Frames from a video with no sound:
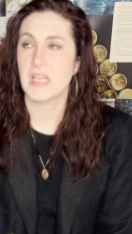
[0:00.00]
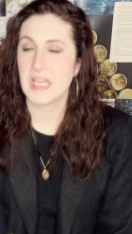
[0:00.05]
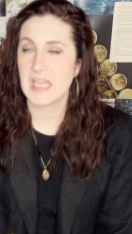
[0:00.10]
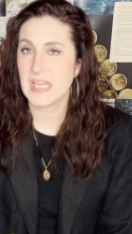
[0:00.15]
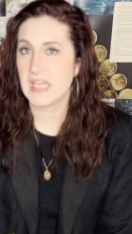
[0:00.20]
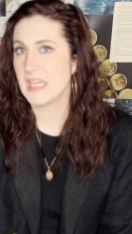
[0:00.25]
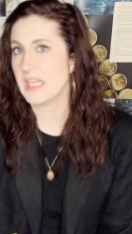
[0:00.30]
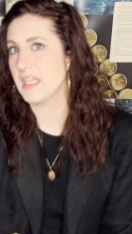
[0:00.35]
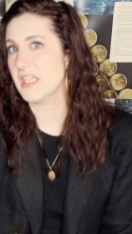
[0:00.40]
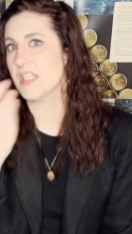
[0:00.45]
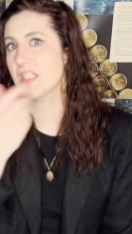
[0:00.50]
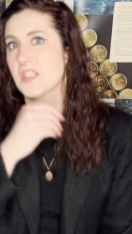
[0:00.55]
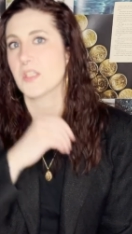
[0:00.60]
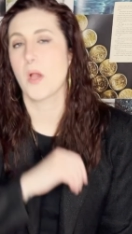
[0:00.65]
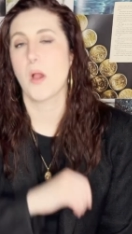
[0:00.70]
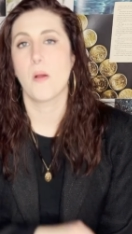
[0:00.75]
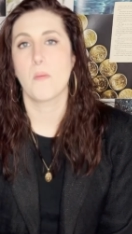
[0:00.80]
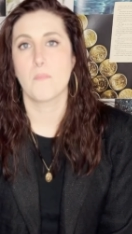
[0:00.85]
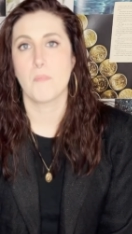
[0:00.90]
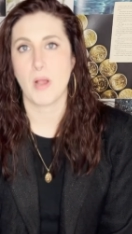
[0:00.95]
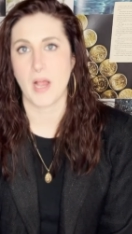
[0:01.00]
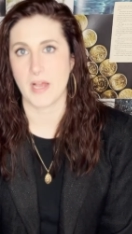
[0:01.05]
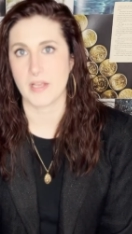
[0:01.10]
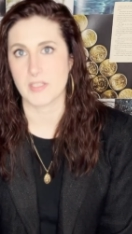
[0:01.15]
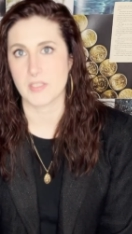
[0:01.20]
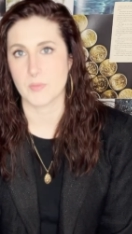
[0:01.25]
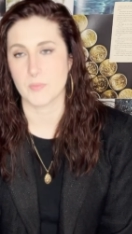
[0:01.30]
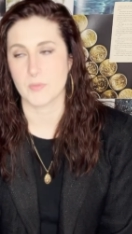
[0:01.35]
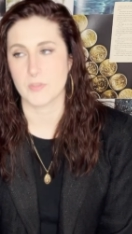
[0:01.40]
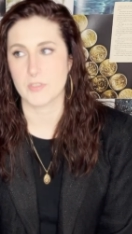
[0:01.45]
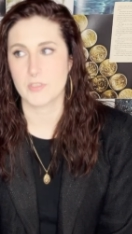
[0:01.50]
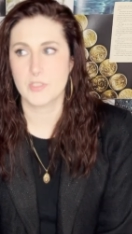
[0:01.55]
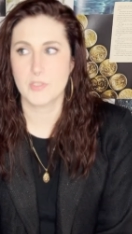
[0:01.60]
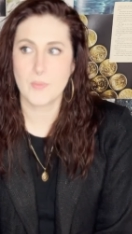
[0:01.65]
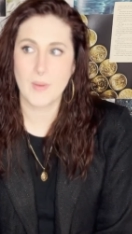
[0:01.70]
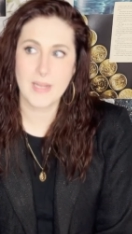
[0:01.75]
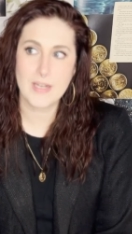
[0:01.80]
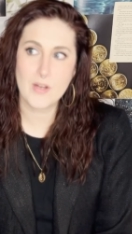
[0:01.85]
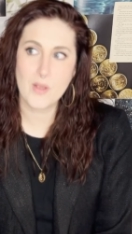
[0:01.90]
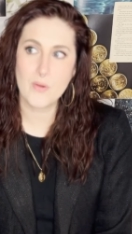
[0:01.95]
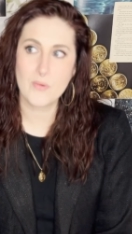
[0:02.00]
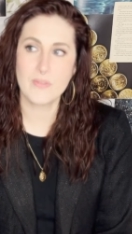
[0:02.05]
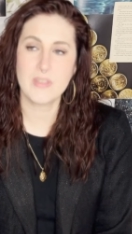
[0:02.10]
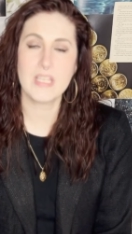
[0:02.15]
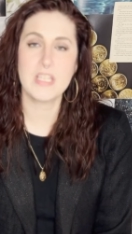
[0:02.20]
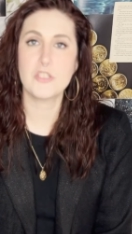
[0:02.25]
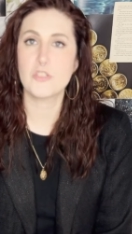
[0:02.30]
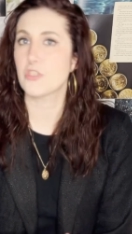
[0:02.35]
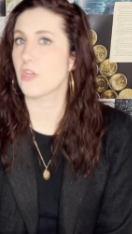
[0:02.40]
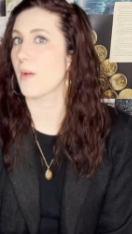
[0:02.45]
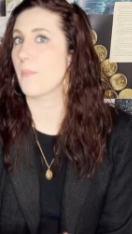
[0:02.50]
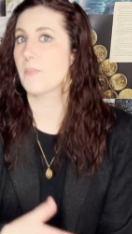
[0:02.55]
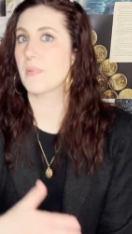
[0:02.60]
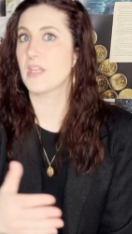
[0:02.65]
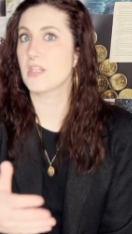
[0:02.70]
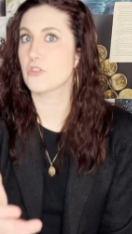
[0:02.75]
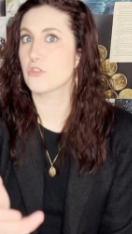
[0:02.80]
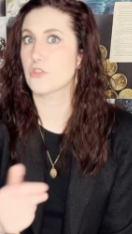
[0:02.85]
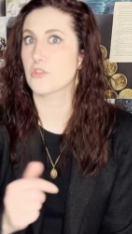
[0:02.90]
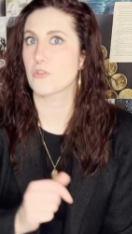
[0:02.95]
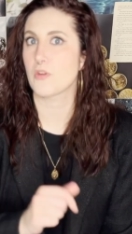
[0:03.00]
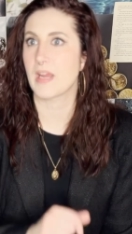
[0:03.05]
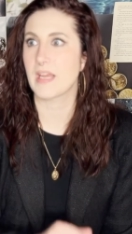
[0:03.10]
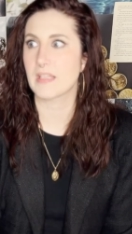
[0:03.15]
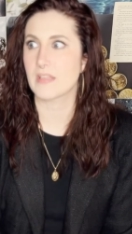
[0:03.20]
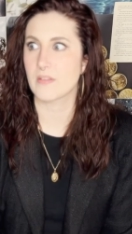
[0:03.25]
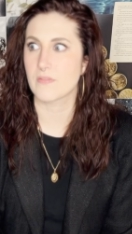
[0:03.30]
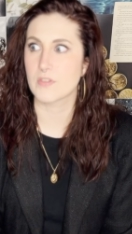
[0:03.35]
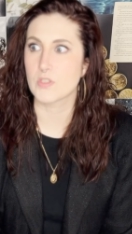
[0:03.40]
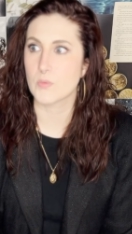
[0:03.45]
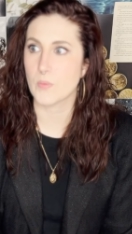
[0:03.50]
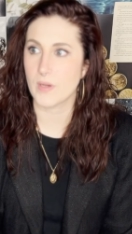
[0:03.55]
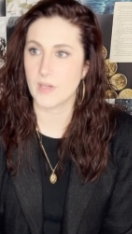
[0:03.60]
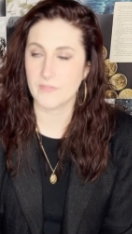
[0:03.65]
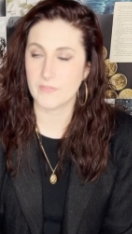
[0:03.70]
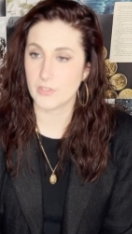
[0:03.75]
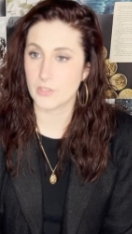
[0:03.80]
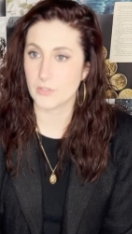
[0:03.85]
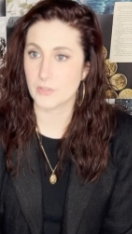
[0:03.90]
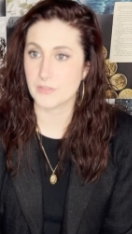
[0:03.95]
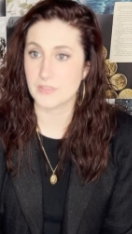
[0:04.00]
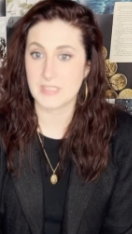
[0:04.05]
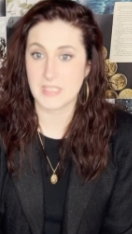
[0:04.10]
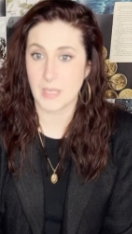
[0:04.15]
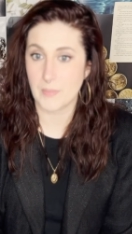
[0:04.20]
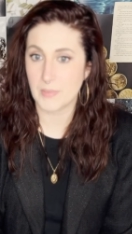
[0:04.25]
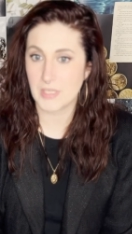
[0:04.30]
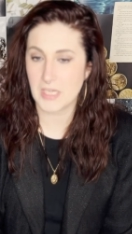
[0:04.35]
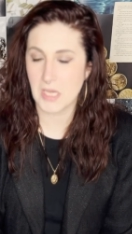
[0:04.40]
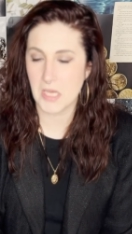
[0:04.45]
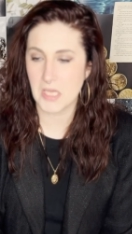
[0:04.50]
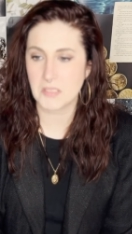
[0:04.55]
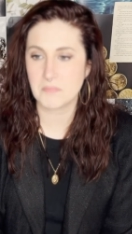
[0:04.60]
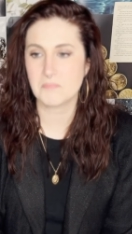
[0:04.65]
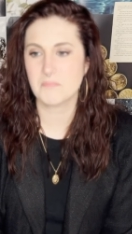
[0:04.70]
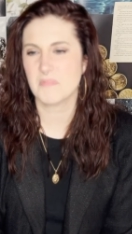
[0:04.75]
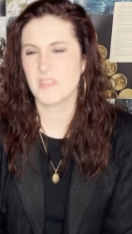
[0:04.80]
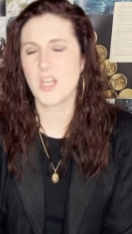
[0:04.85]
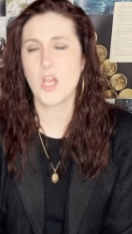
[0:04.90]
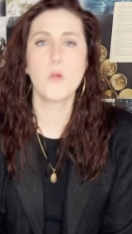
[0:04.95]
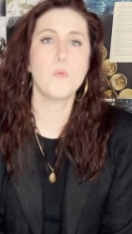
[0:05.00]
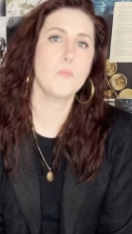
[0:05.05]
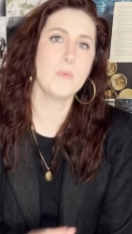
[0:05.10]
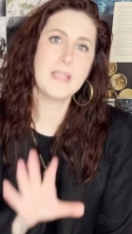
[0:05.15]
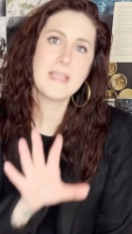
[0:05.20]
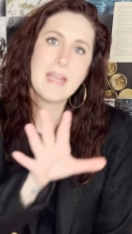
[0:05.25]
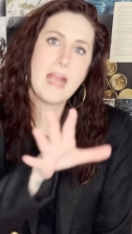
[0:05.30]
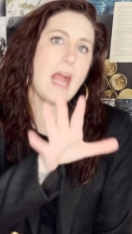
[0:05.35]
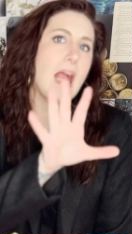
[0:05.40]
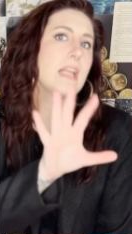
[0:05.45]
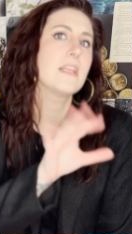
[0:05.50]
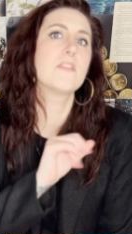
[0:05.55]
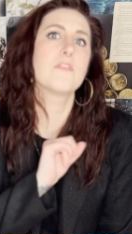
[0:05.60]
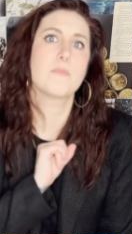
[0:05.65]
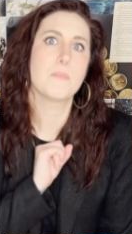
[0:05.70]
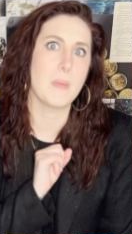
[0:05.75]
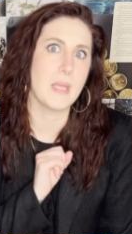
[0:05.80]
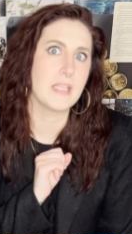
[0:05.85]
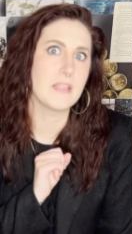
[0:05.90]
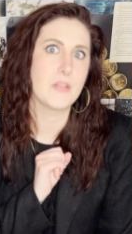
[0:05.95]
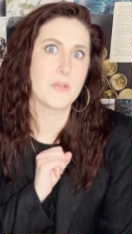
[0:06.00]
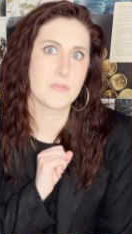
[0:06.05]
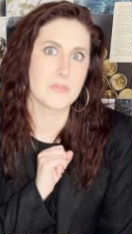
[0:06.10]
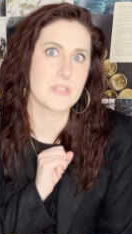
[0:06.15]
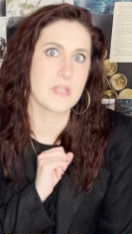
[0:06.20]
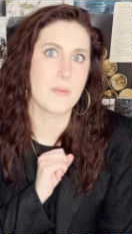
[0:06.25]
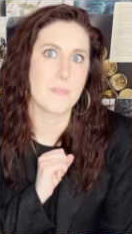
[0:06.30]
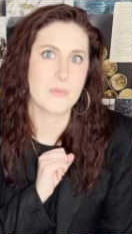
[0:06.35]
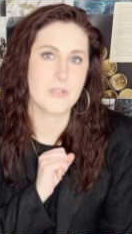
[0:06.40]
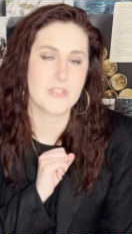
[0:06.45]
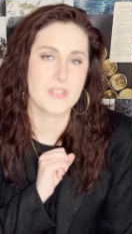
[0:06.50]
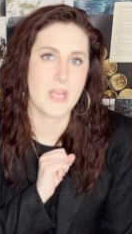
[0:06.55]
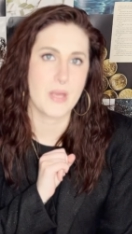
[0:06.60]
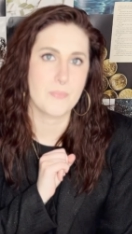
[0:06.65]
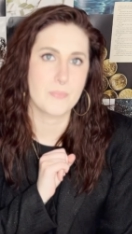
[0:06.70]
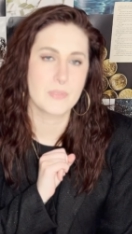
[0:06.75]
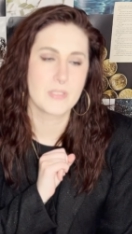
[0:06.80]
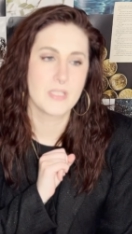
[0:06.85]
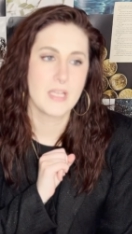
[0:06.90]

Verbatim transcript: It is possible. Do I know the jumping strength of a twelve-year-old demigod? No, we kind of made those numbers up.